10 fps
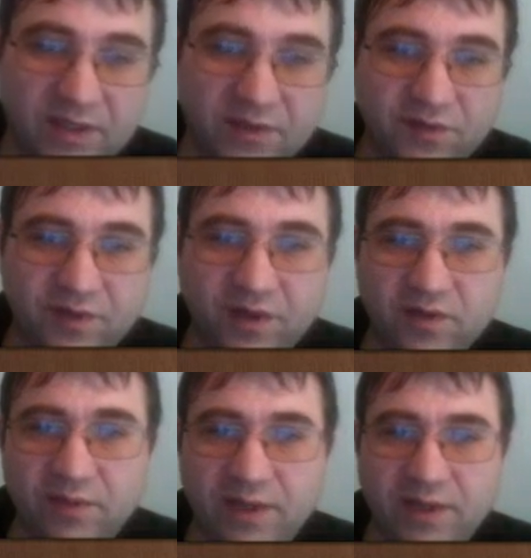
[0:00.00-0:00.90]
So the
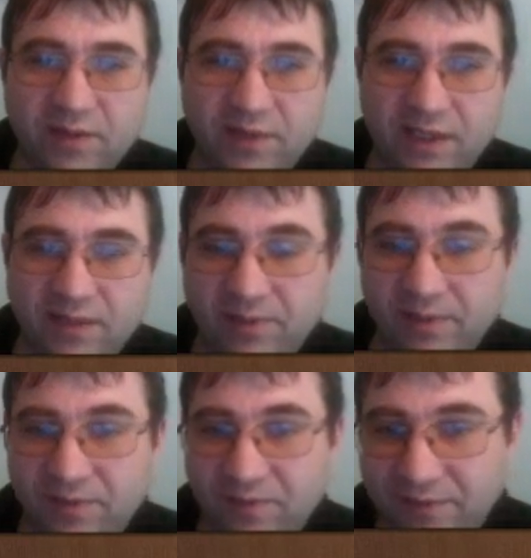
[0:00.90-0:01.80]
only way that we can't
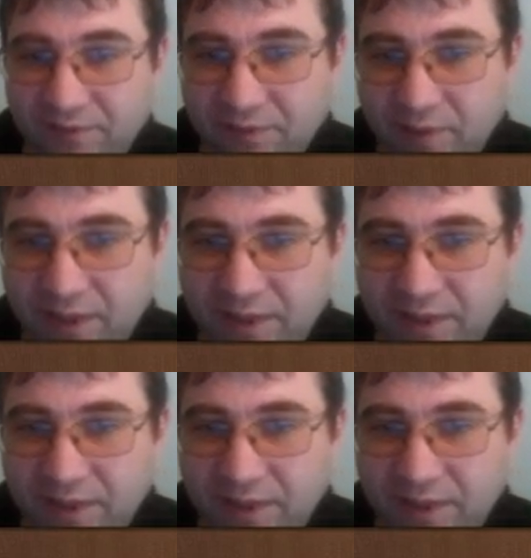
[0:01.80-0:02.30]
play b5 other than